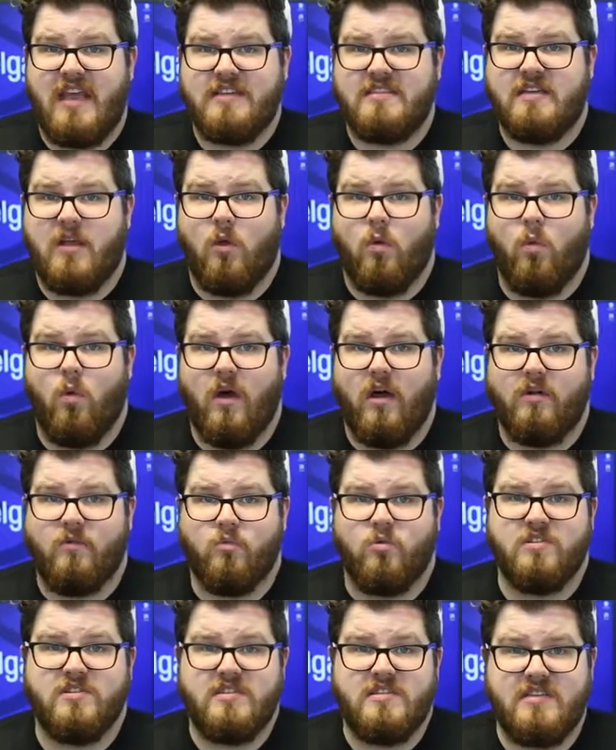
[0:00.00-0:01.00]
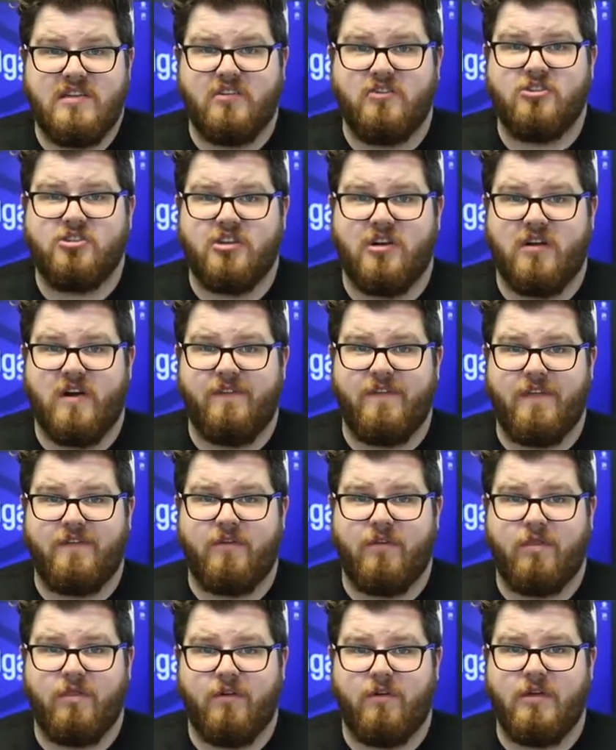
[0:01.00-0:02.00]
SL1, will still shut off after
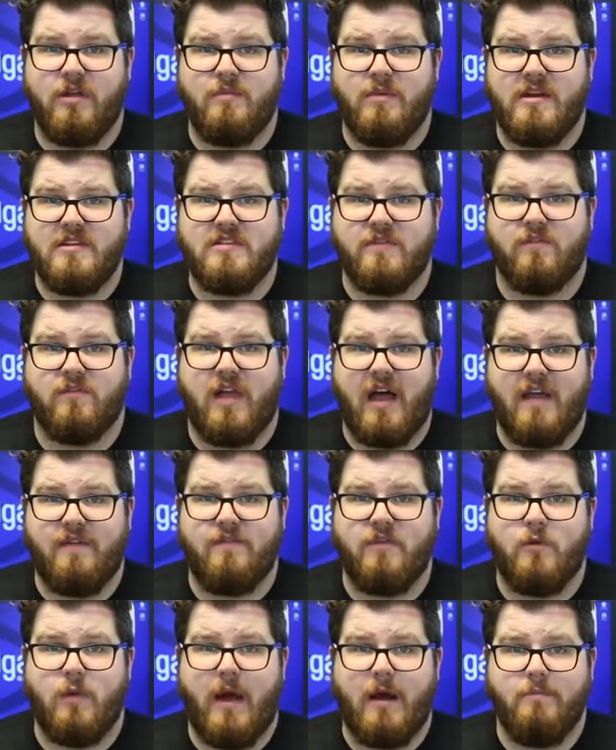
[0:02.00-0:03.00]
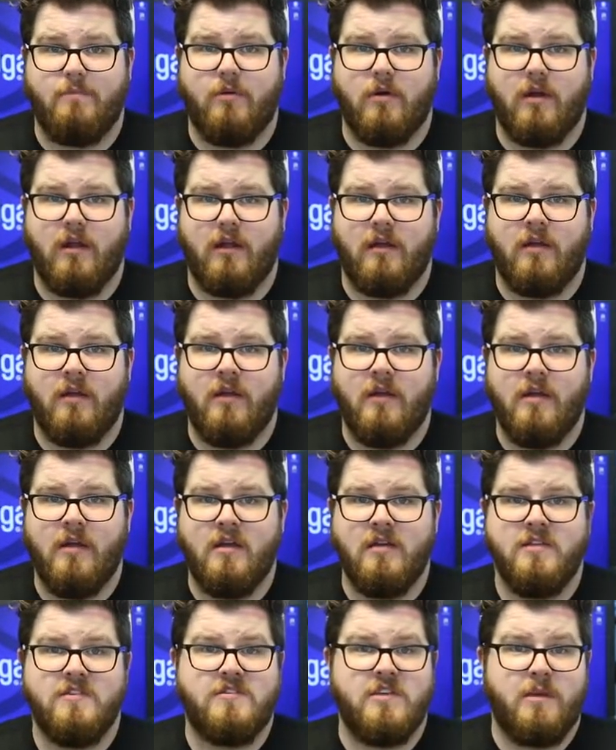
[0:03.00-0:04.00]
30 minutes of live view outputting.
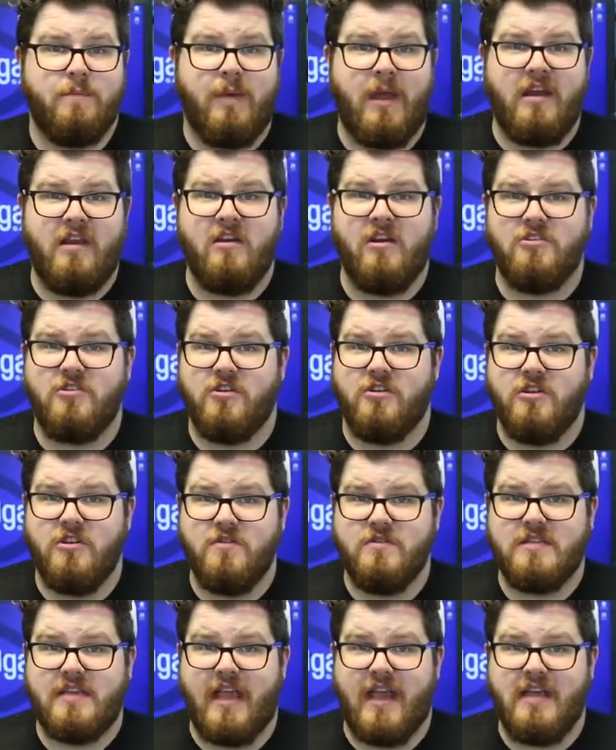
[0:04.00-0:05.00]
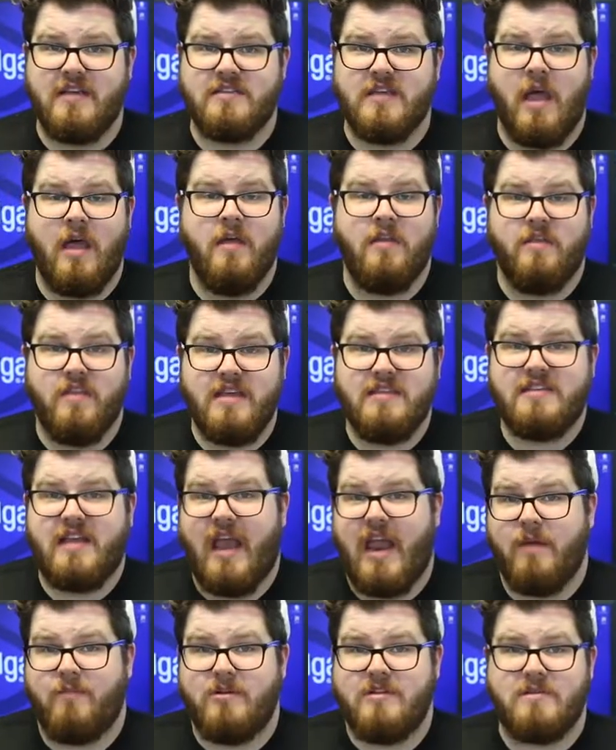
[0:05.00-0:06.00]
So depending on your use case, these
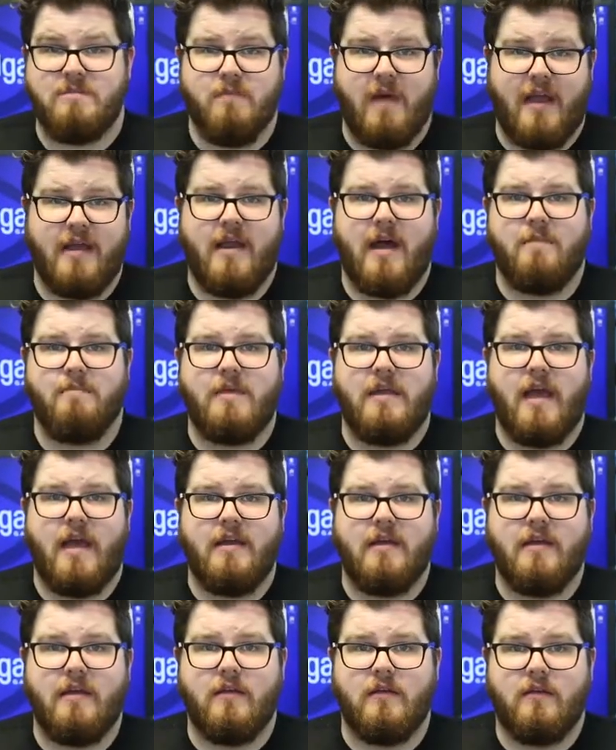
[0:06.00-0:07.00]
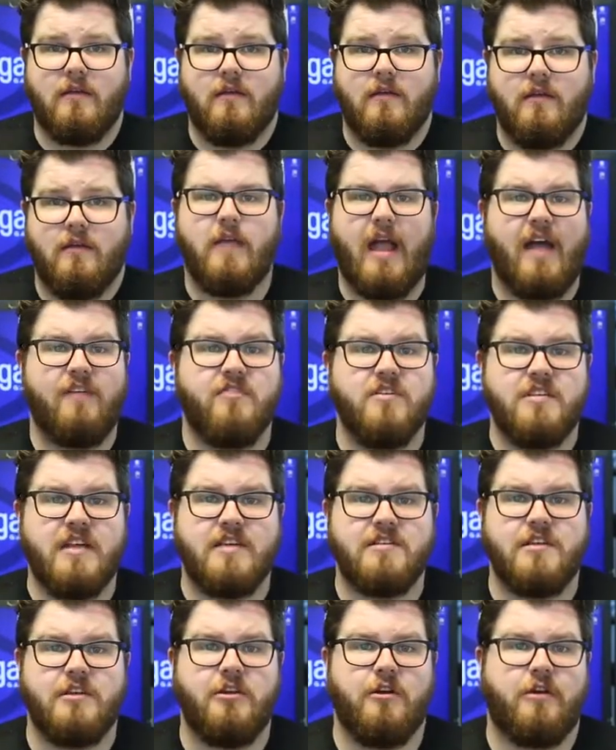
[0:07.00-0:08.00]
cameras might not be ideal. After
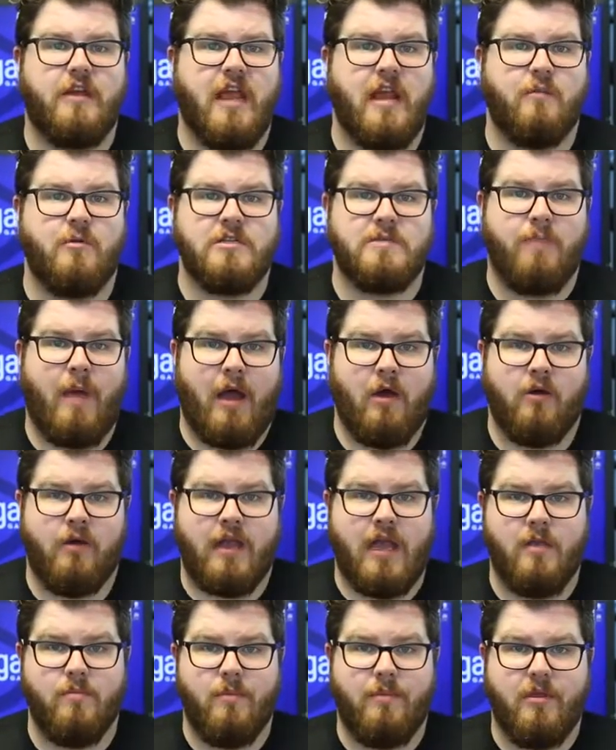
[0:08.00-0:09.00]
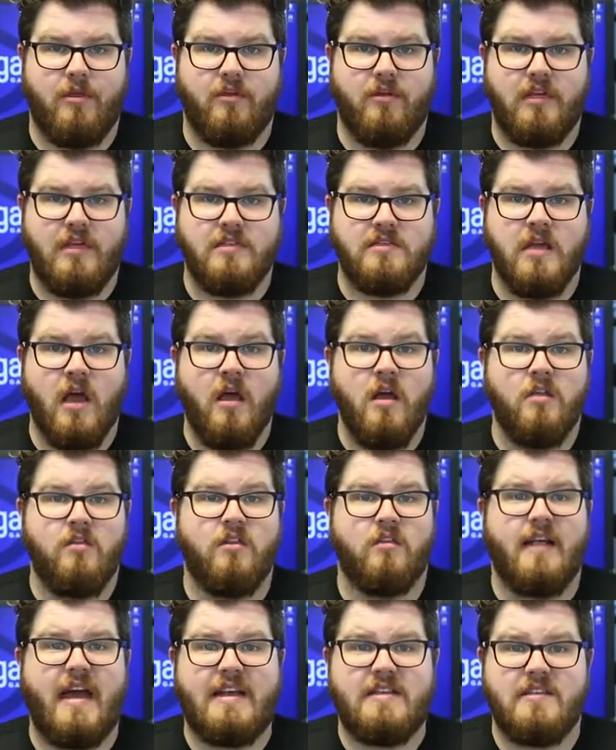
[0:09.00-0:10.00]
testing your camera's power capabilities,
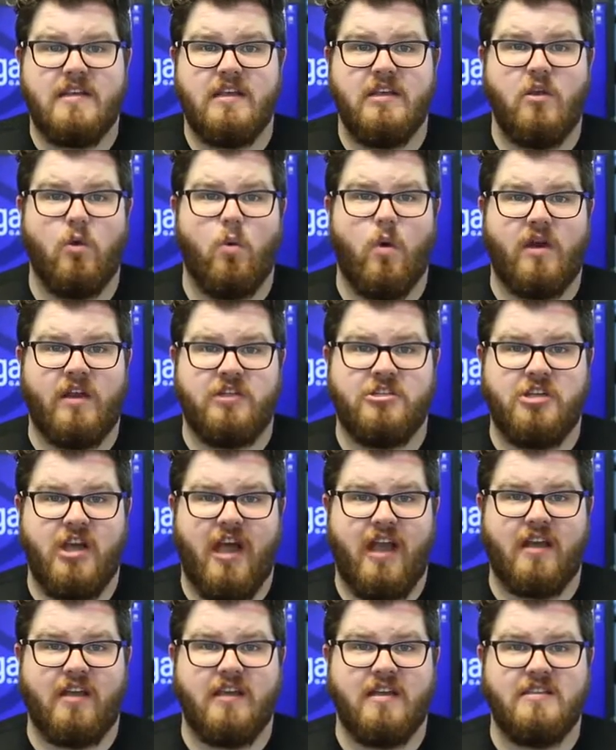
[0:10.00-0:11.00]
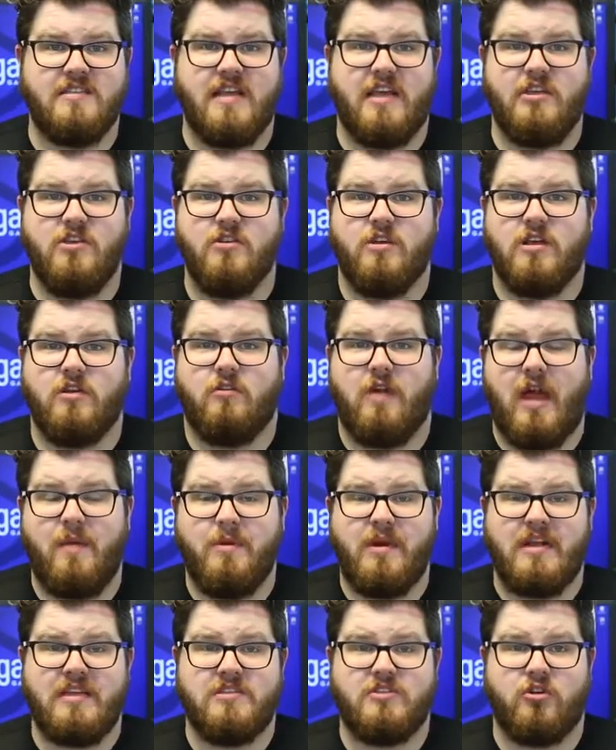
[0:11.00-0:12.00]
the last thing you'll want to check is that you can grab
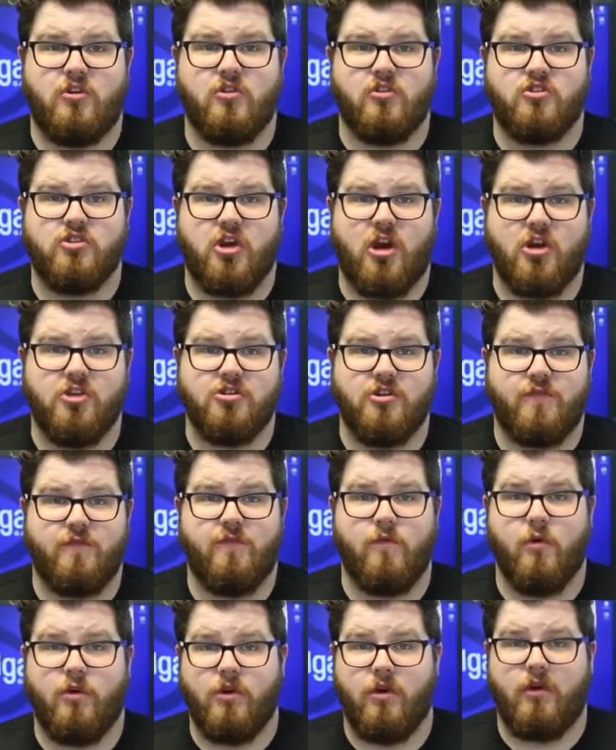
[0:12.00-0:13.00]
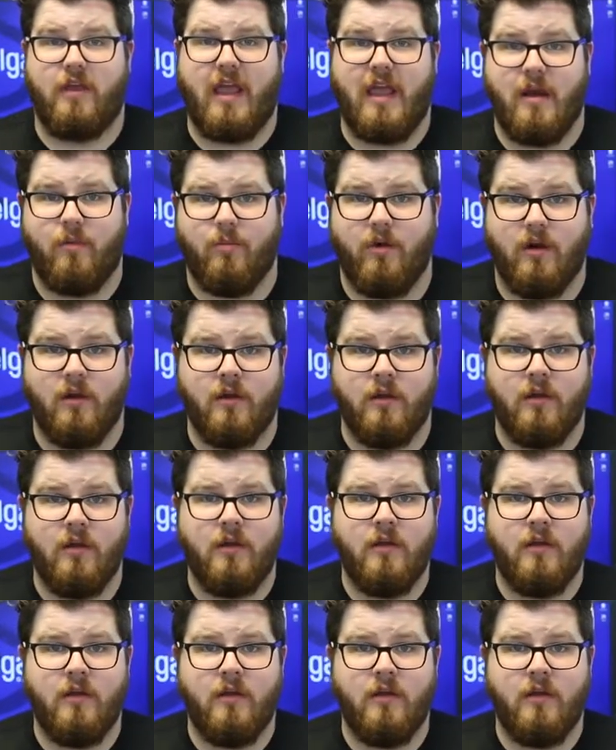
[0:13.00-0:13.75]
an external charger for your camera.